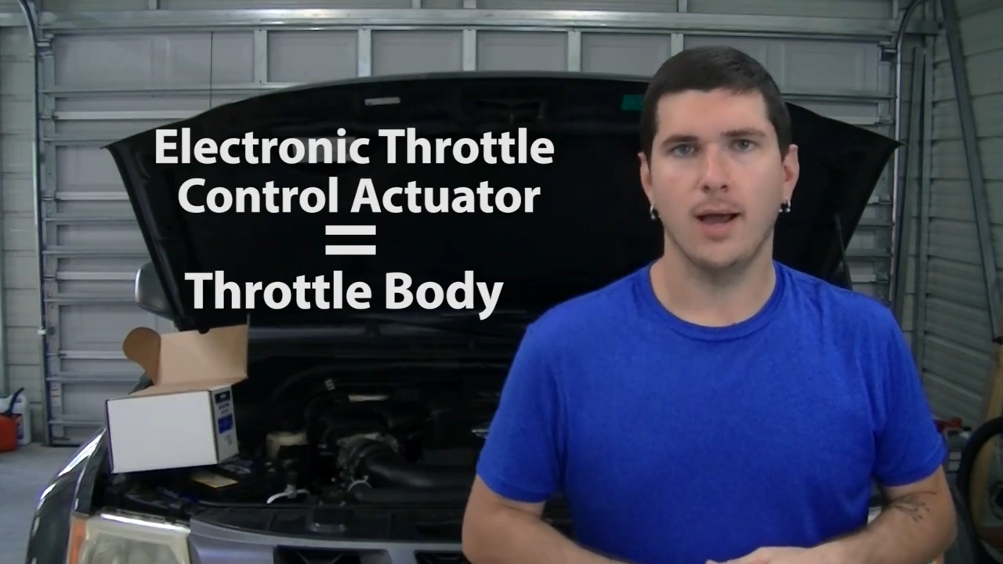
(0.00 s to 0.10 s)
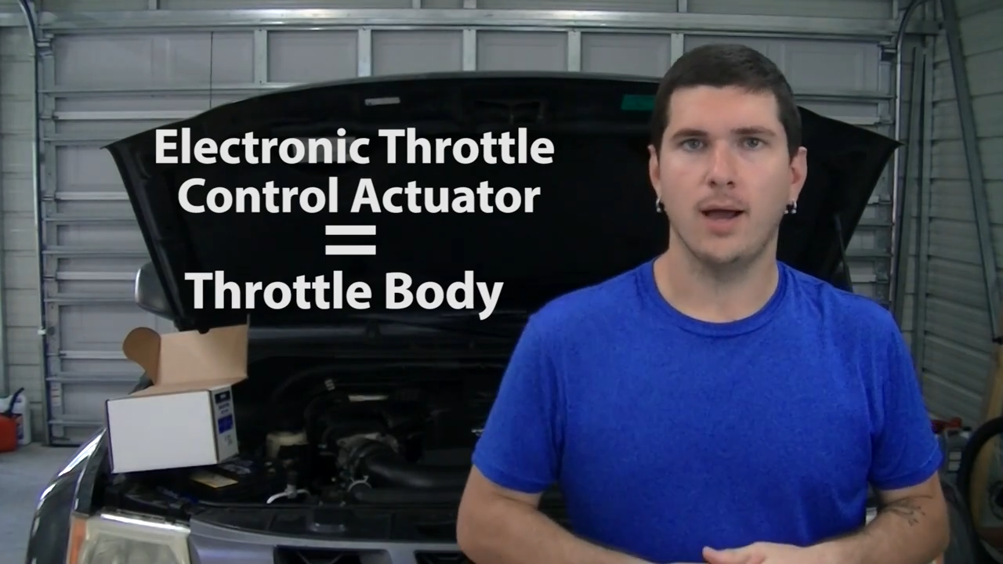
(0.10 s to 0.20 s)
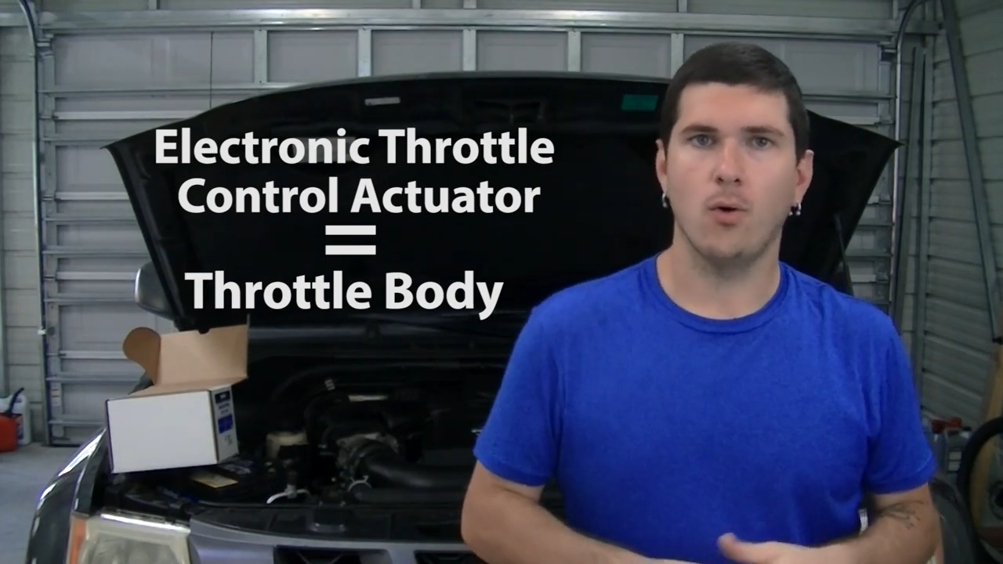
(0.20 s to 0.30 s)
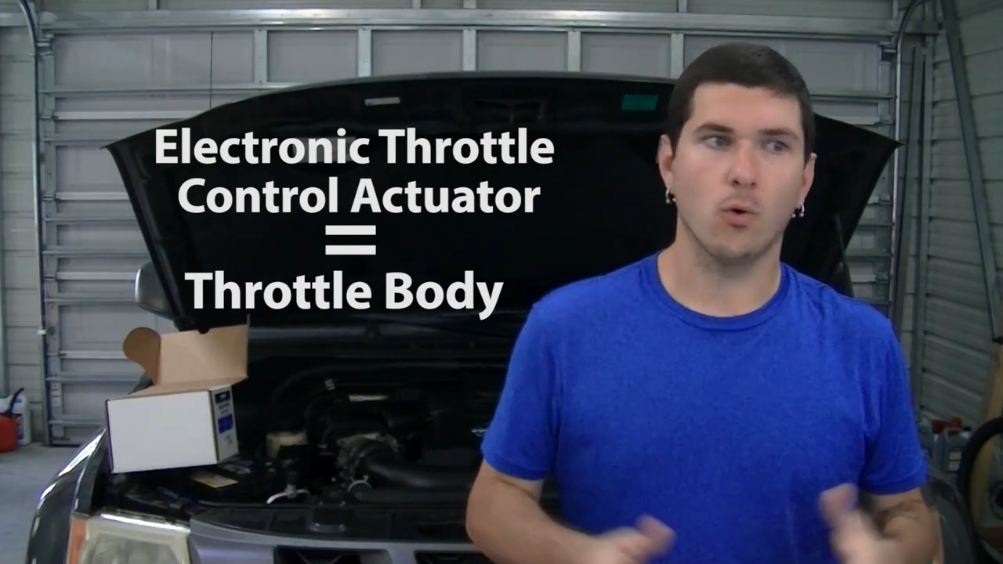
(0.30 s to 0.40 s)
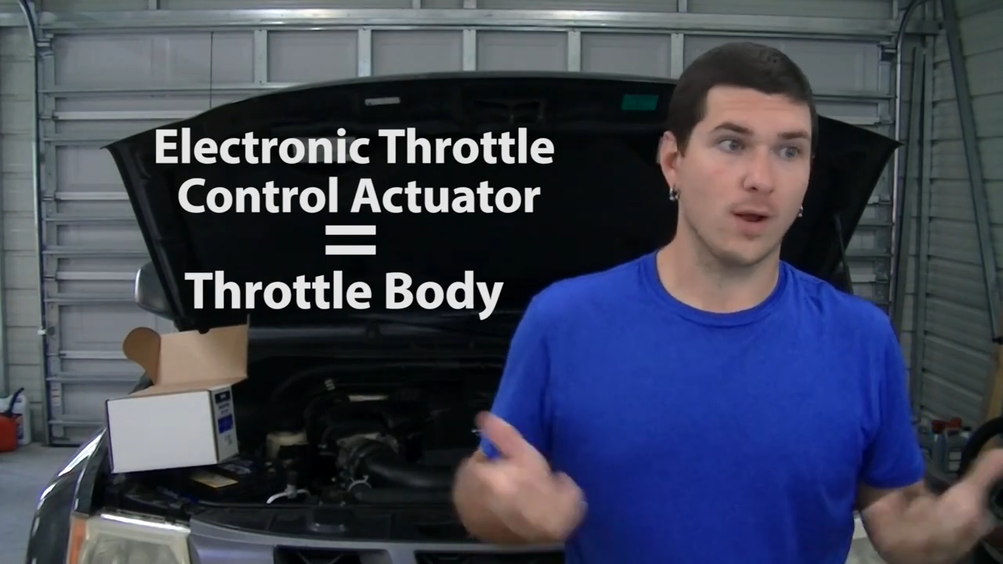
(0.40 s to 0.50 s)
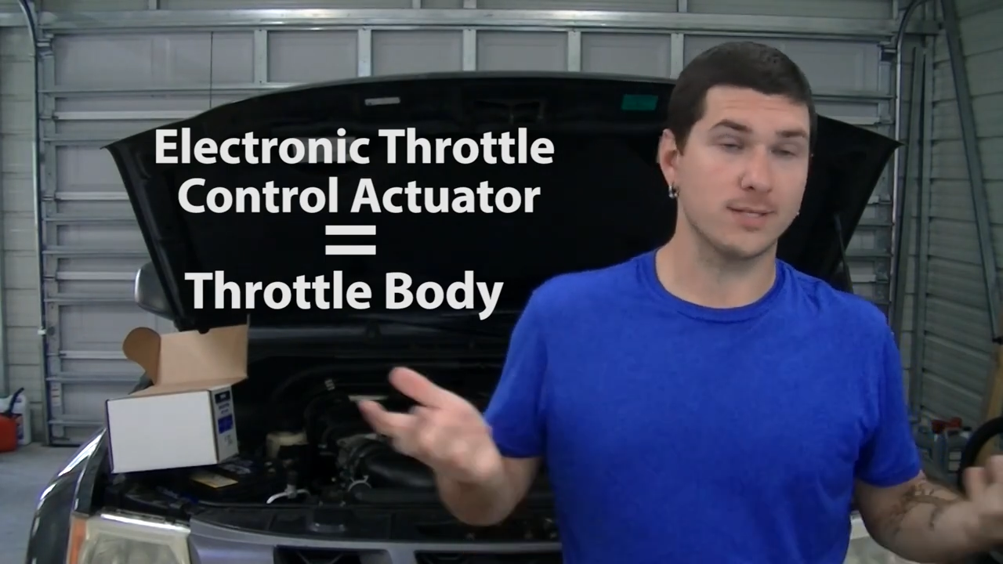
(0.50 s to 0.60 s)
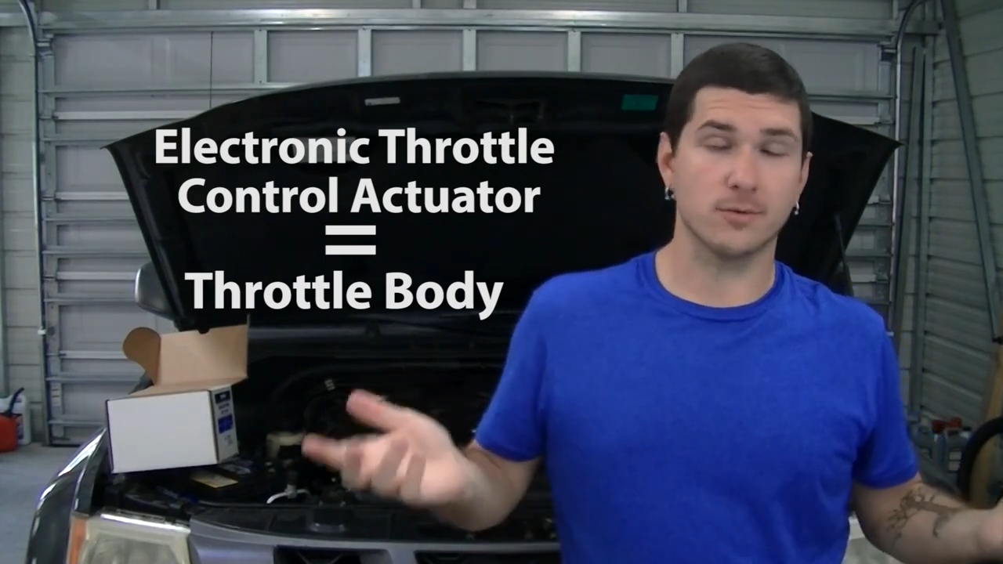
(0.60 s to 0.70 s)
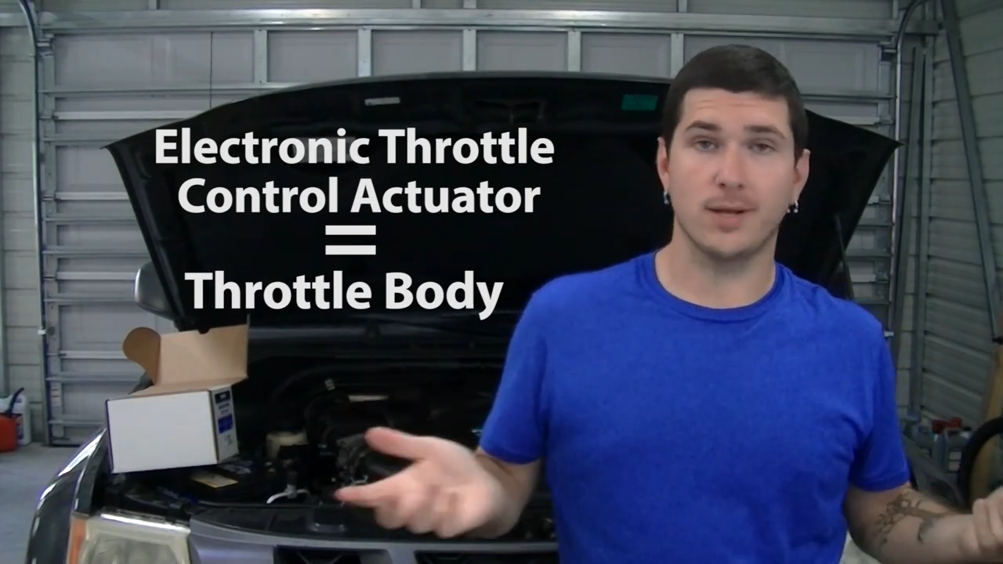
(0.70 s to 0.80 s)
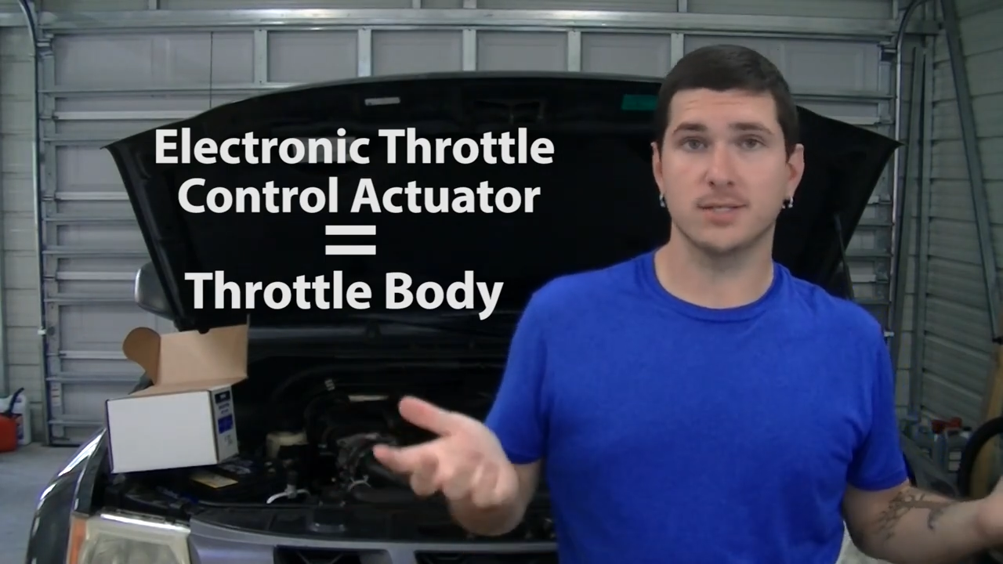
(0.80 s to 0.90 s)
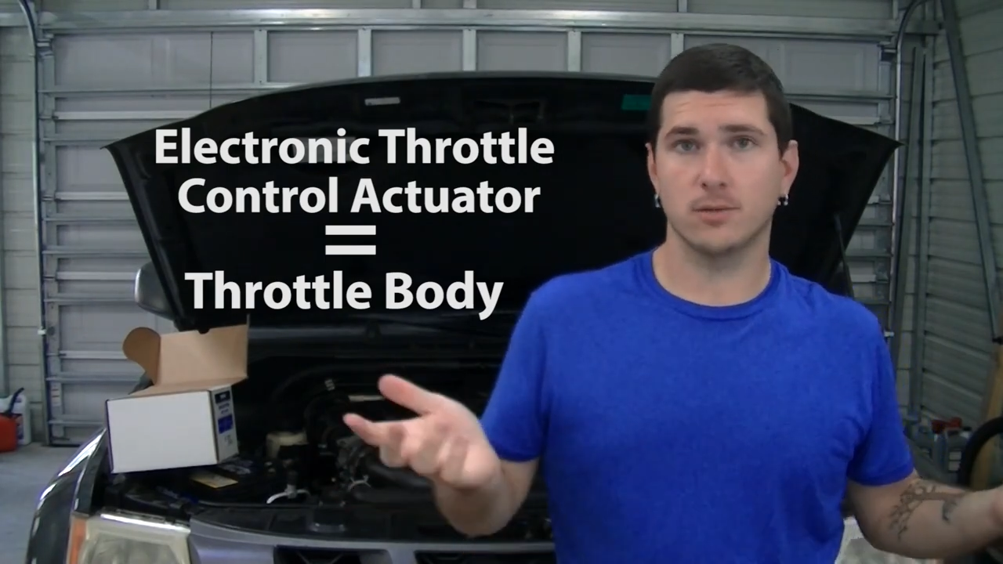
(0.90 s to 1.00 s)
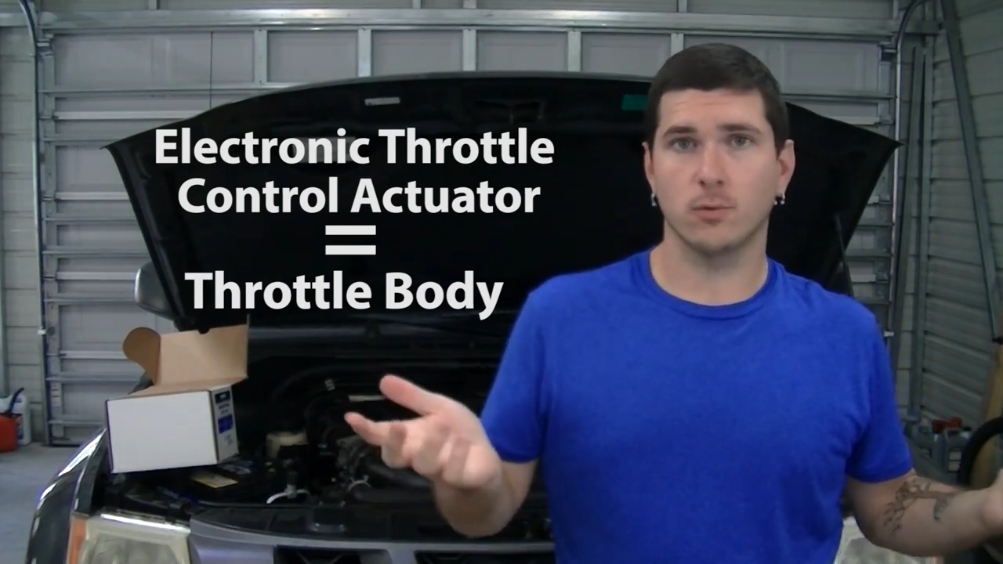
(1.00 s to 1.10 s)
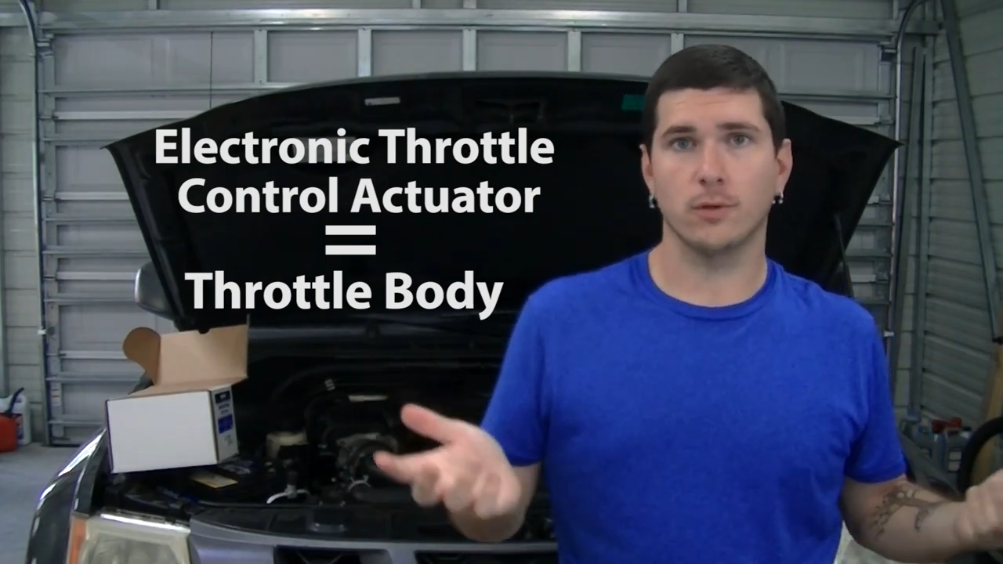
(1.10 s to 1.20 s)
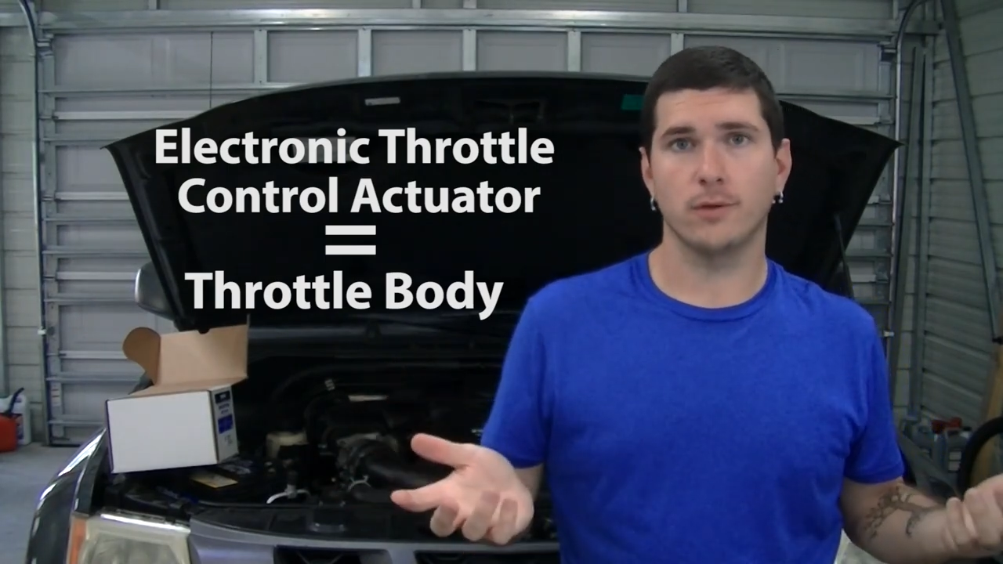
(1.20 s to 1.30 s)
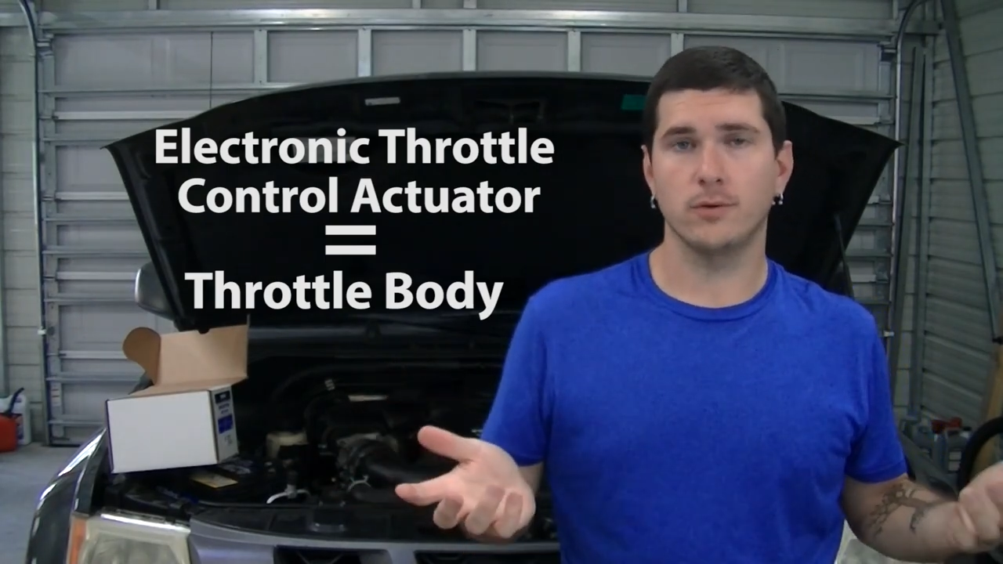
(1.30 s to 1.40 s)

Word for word: uh, or as the rest of the world